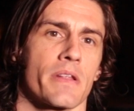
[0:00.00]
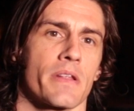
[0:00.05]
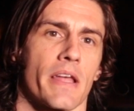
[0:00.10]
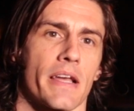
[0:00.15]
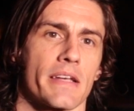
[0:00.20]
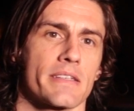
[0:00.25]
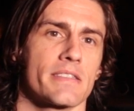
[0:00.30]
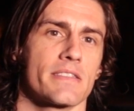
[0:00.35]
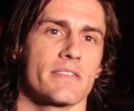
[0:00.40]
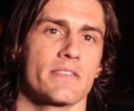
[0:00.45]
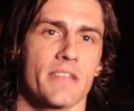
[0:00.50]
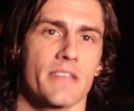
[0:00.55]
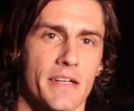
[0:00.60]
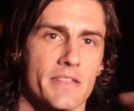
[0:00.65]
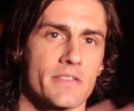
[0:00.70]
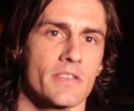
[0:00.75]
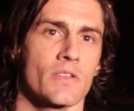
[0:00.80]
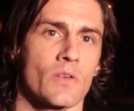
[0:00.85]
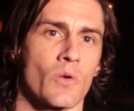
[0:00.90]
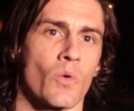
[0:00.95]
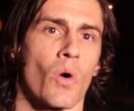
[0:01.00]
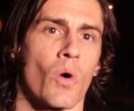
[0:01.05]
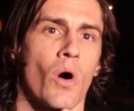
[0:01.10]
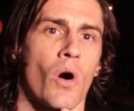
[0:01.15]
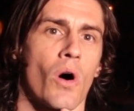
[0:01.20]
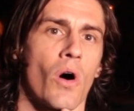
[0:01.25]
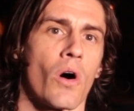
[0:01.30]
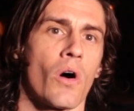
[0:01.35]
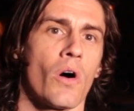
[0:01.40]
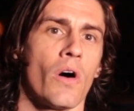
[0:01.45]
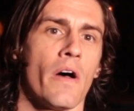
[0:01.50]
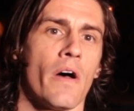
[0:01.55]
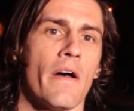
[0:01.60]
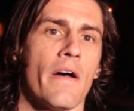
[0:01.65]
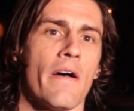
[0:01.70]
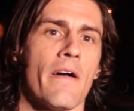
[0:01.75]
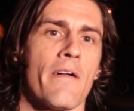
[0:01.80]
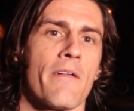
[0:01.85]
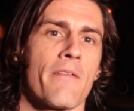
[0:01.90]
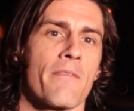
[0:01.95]
like stick to the wall,
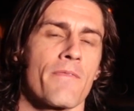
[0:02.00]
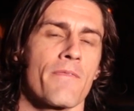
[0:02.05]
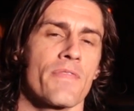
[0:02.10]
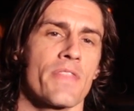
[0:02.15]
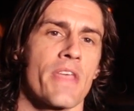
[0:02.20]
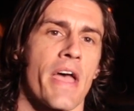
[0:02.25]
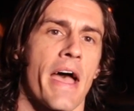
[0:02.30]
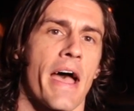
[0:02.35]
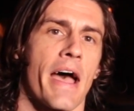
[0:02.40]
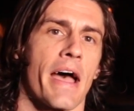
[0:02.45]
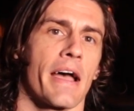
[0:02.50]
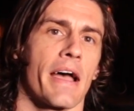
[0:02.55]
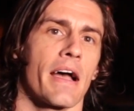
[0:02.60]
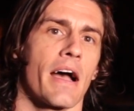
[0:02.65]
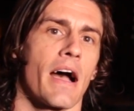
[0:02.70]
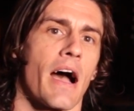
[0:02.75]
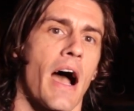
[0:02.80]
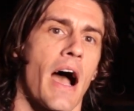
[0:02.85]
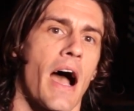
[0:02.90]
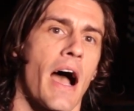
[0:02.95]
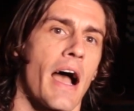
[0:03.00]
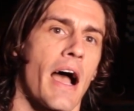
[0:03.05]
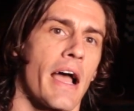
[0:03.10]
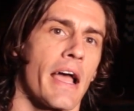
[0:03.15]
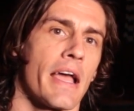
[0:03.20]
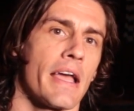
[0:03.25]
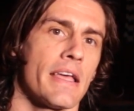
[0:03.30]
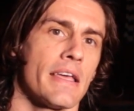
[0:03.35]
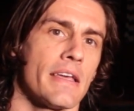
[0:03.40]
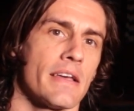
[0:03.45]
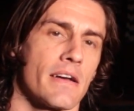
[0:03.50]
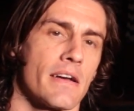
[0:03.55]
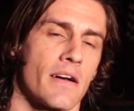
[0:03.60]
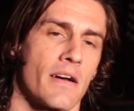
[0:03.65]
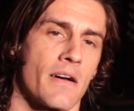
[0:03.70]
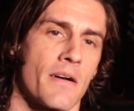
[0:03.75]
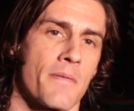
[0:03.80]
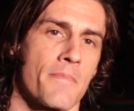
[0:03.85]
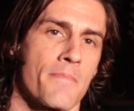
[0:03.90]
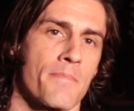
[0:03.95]
that I
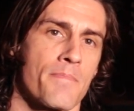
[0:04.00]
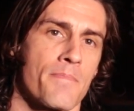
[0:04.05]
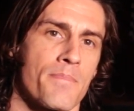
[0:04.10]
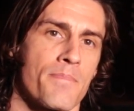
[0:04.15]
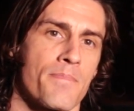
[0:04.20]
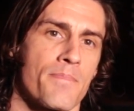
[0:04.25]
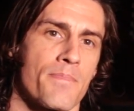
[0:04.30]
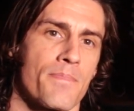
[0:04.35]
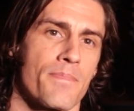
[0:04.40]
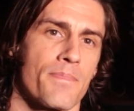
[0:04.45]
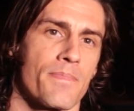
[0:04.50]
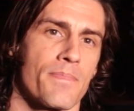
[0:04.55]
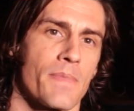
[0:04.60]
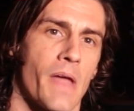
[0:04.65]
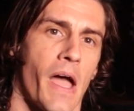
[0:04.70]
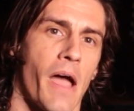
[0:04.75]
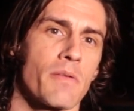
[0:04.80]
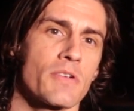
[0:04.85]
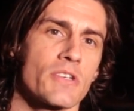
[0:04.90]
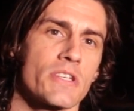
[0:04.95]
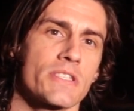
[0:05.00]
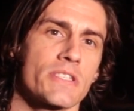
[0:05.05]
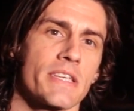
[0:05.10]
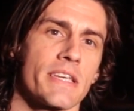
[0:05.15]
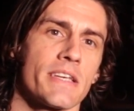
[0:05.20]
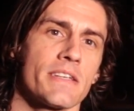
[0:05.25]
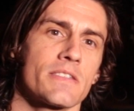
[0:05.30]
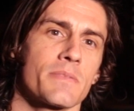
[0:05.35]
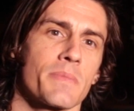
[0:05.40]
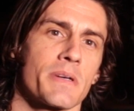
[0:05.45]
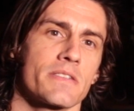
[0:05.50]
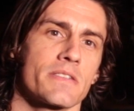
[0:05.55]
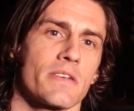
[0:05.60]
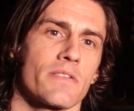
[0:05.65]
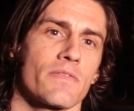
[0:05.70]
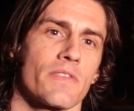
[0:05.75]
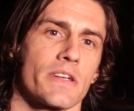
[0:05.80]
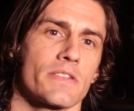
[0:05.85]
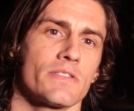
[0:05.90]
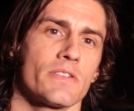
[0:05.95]
was just thinking to
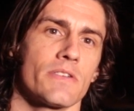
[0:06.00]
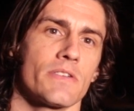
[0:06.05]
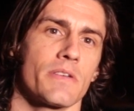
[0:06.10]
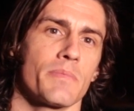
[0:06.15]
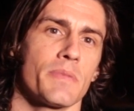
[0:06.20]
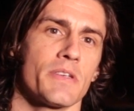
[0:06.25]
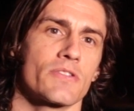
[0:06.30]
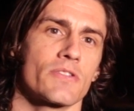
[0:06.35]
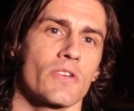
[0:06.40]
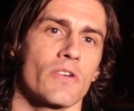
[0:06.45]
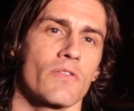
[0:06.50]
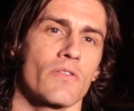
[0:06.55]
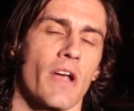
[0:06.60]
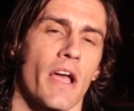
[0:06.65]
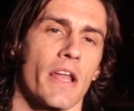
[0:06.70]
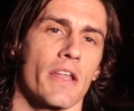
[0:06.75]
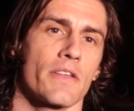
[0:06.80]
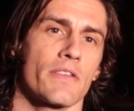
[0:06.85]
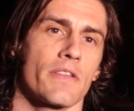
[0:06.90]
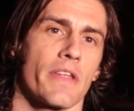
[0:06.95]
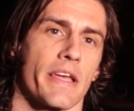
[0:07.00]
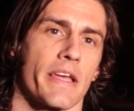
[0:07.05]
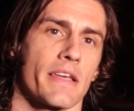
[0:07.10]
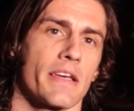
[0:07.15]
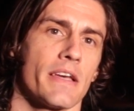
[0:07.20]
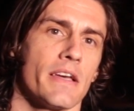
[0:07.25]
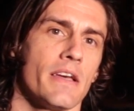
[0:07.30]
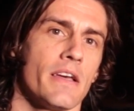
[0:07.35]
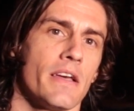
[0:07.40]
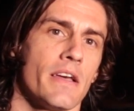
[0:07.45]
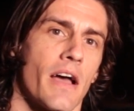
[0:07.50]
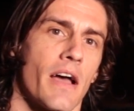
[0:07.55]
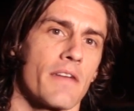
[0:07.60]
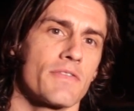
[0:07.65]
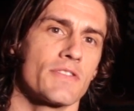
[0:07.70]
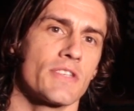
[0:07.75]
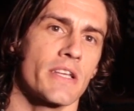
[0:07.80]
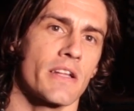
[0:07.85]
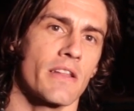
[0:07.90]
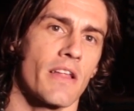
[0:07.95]
myself, like, dude, it'd be so rad to, like, I've
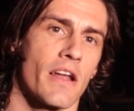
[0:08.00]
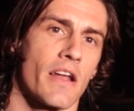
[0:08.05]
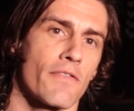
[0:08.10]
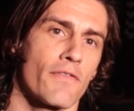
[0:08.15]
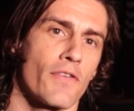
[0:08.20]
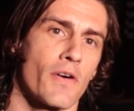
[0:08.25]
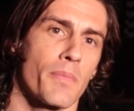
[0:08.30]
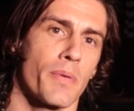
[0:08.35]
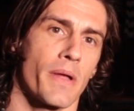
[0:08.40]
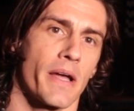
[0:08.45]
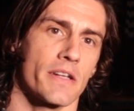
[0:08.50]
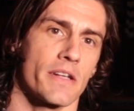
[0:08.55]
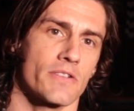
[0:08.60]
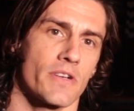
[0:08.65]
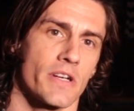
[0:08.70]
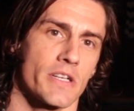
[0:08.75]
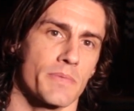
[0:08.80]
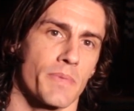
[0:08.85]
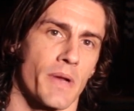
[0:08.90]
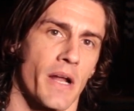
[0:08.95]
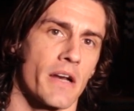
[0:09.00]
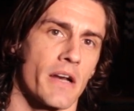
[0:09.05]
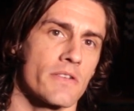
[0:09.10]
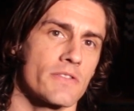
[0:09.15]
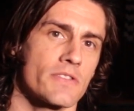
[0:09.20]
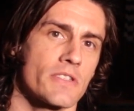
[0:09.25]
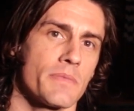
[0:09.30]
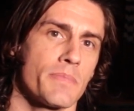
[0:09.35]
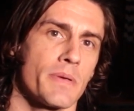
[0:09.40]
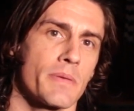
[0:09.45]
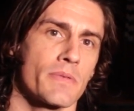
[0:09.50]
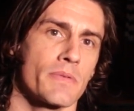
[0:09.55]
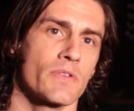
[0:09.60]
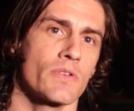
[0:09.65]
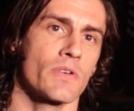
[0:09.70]
seen a lot of foot plant tricks, but I don't see people do